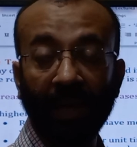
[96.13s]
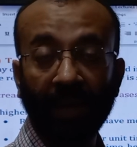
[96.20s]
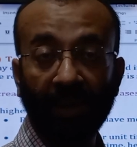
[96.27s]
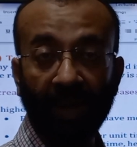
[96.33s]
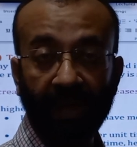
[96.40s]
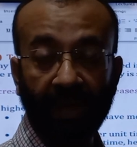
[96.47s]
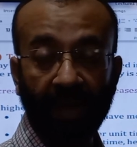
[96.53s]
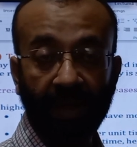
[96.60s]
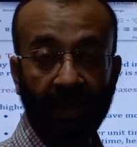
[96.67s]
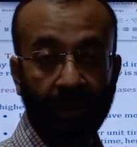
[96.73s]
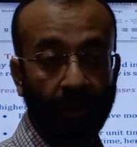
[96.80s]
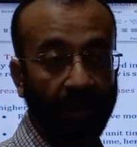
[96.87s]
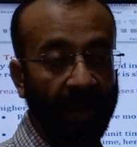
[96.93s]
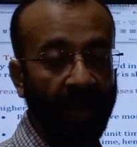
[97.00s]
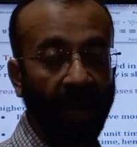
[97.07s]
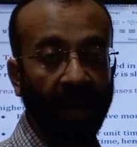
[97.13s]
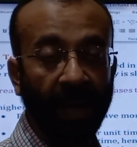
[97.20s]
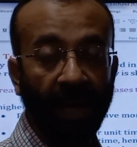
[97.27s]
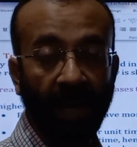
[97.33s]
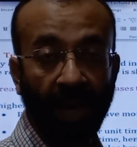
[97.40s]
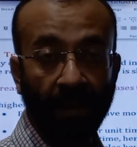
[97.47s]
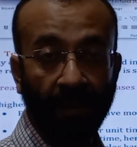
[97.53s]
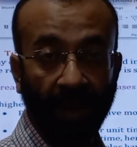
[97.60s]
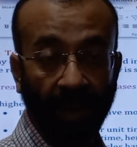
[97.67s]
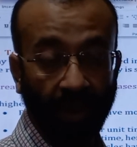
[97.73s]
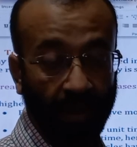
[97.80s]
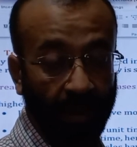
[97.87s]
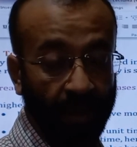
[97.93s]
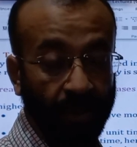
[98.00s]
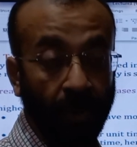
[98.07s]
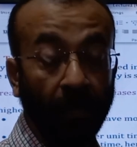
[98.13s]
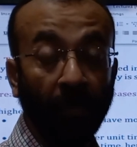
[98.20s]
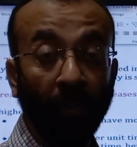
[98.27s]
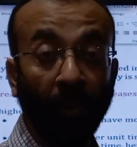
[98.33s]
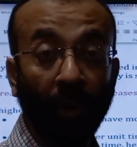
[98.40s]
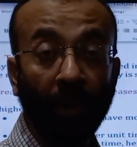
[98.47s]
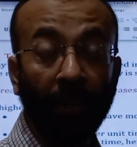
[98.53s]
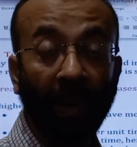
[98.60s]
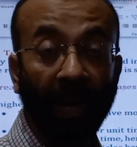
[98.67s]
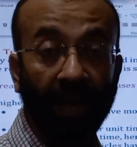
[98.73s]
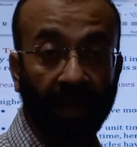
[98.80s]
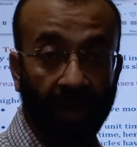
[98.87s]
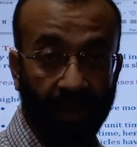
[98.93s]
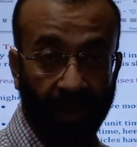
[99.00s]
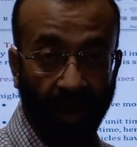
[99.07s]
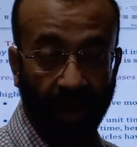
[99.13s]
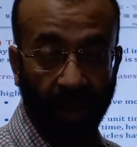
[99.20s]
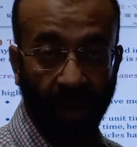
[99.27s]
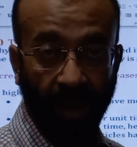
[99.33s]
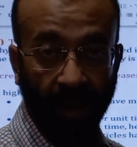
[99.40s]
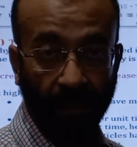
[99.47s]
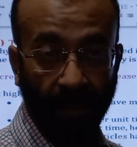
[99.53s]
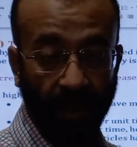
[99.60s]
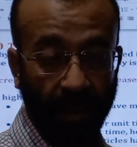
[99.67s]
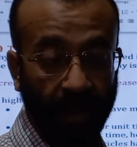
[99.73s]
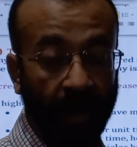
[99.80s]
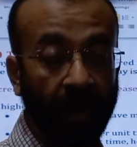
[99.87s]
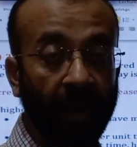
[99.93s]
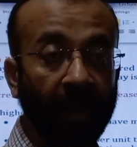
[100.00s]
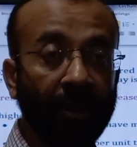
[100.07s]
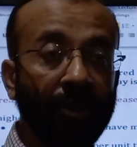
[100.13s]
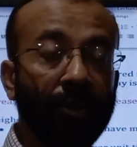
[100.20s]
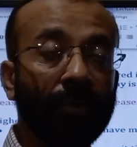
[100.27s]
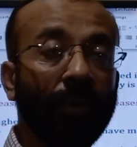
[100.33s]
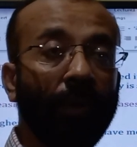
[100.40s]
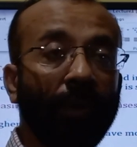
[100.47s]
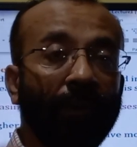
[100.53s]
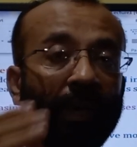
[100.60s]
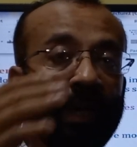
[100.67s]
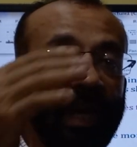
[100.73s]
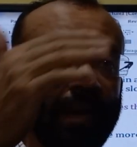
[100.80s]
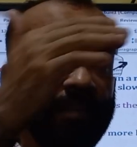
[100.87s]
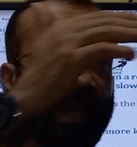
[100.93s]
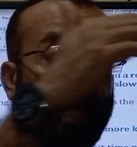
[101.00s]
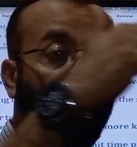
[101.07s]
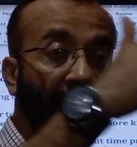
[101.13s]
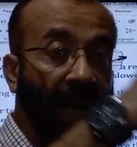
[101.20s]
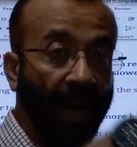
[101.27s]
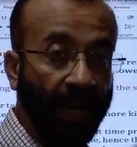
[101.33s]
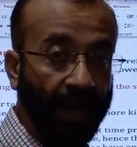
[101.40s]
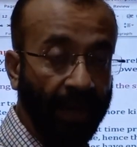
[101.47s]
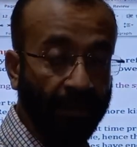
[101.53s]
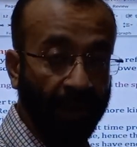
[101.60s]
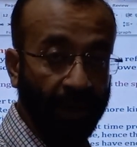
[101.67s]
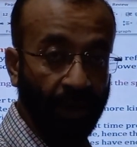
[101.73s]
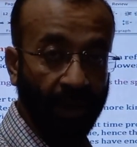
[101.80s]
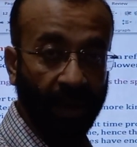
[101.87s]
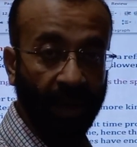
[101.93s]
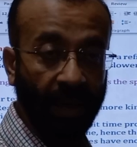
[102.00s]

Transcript: increases. So more particles are able to overcome the activation